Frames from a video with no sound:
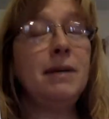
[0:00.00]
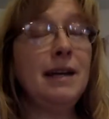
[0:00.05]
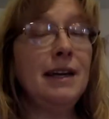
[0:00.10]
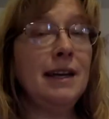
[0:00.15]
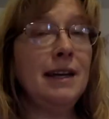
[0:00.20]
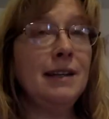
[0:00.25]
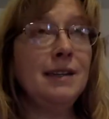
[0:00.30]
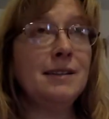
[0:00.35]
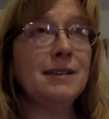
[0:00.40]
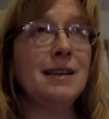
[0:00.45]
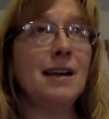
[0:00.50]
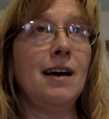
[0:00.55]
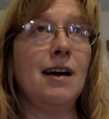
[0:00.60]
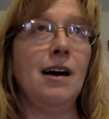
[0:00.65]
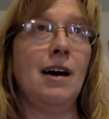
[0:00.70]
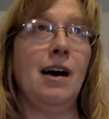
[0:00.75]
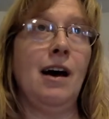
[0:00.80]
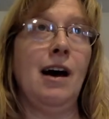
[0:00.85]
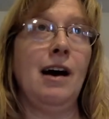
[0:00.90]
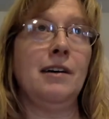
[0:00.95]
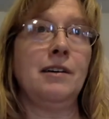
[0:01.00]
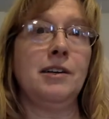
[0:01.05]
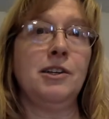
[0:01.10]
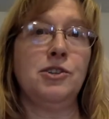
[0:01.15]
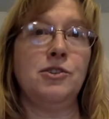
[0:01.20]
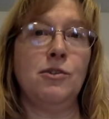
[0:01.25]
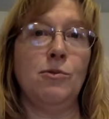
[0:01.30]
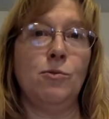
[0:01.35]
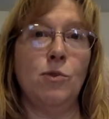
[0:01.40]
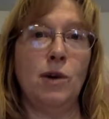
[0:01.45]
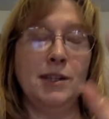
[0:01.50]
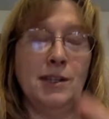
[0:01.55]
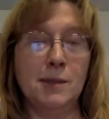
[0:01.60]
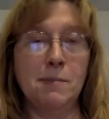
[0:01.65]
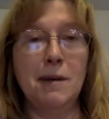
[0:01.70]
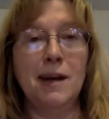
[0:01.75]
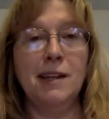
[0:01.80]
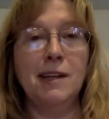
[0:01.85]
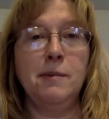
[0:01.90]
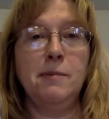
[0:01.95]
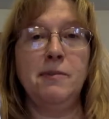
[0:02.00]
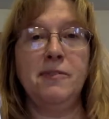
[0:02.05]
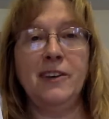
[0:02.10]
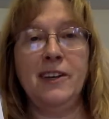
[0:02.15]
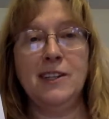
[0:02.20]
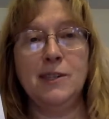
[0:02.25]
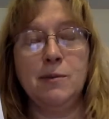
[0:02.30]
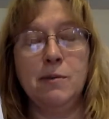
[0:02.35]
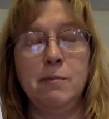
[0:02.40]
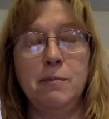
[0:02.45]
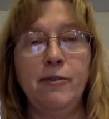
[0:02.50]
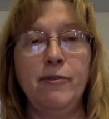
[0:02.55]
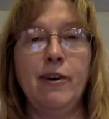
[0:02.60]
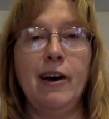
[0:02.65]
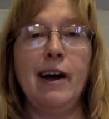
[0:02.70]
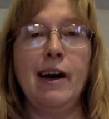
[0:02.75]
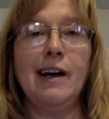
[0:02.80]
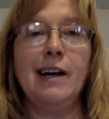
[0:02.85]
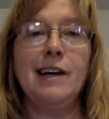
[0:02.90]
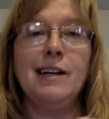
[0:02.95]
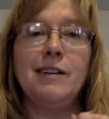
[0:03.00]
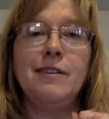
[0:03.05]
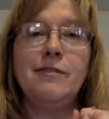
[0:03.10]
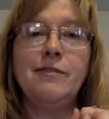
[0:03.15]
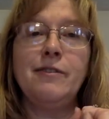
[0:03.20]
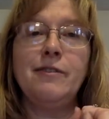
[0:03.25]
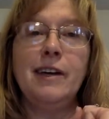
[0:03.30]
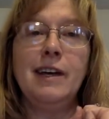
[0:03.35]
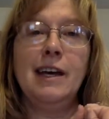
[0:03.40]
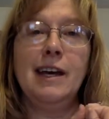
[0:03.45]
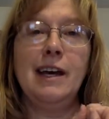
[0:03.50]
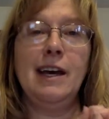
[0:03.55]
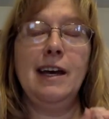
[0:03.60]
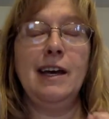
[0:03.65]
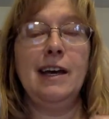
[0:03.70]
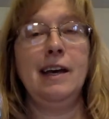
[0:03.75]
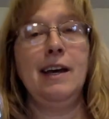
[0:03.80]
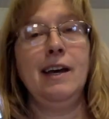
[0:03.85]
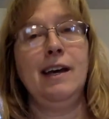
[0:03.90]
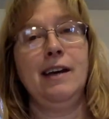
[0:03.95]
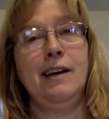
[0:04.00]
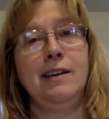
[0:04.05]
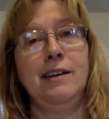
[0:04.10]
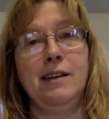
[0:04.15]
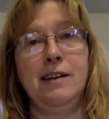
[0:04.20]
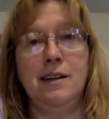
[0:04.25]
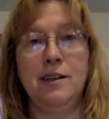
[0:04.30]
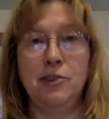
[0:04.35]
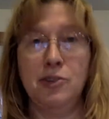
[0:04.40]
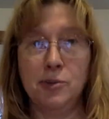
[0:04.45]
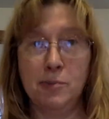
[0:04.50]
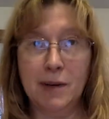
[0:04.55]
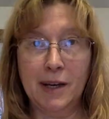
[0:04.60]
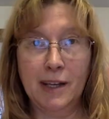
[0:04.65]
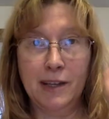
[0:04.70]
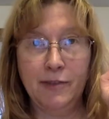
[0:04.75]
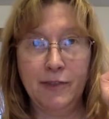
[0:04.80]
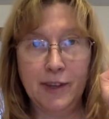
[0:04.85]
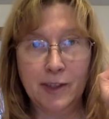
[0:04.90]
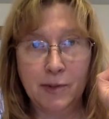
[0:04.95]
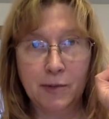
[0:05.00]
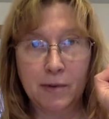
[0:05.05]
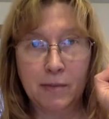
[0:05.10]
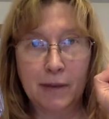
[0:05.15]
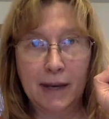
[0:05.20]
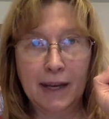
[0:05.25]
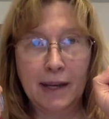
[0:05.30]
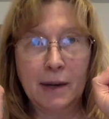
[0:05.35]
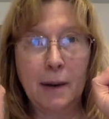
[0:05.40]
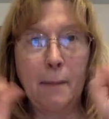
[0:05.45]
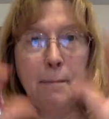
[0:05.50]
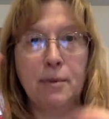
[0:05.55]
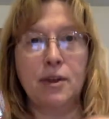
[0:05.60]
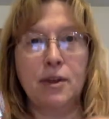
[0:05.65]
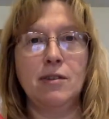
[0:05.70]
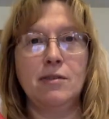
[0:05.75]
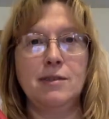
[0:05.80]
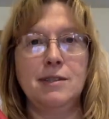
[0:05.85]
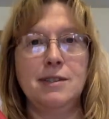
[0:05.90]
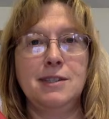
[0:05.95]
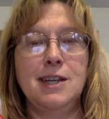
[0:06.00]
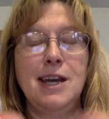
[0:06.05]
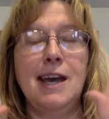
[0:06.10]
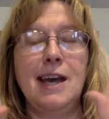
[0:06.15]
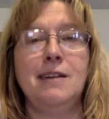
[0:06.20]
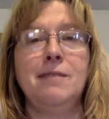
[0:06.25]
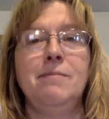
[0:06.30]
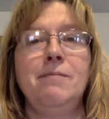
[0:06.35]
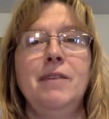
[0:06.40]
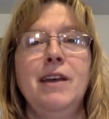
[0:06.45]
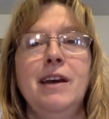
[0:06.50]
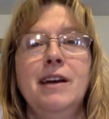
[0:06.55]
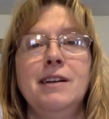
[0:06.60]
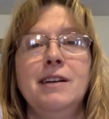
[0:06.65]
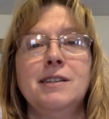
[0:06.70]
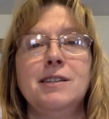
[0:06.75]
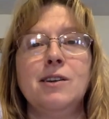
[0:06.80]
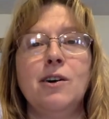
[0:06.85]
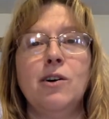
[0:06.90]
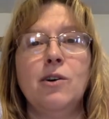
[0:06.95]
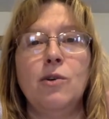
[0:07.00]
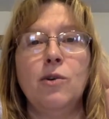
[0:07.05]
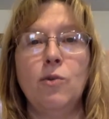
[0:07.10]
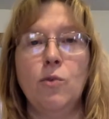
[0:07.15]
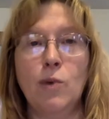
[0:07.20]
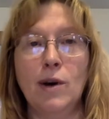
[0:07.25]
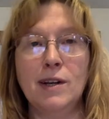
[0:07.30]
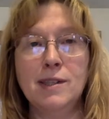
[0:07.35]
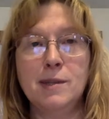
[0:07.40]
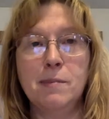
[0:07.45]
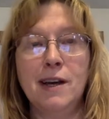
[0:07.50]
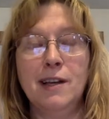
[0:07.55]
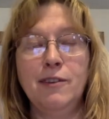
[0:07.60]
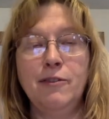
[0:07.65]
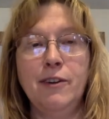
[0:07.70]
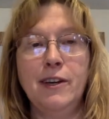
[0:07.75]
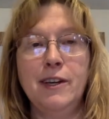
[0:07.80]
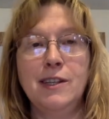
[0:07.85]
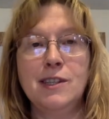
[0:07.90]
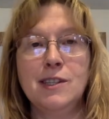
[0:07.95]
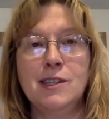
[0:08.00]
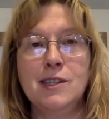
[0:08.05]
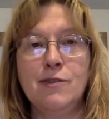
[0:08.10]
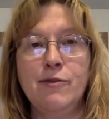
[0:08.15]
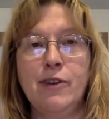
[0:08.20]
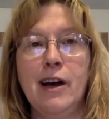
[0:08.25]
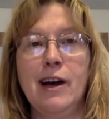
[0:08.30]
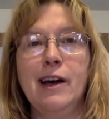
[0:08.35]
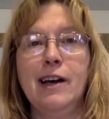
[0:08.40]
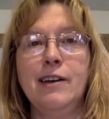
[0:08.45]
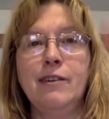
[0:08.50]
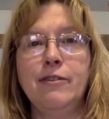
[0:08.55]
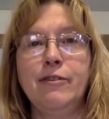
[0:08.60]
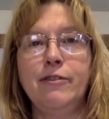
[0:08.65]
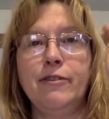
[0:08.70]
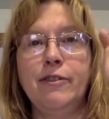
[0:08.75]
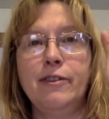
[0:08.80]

means I'm going to draw one smiley face would be 5, and another smiley face would make 10. So one smiley face, 5,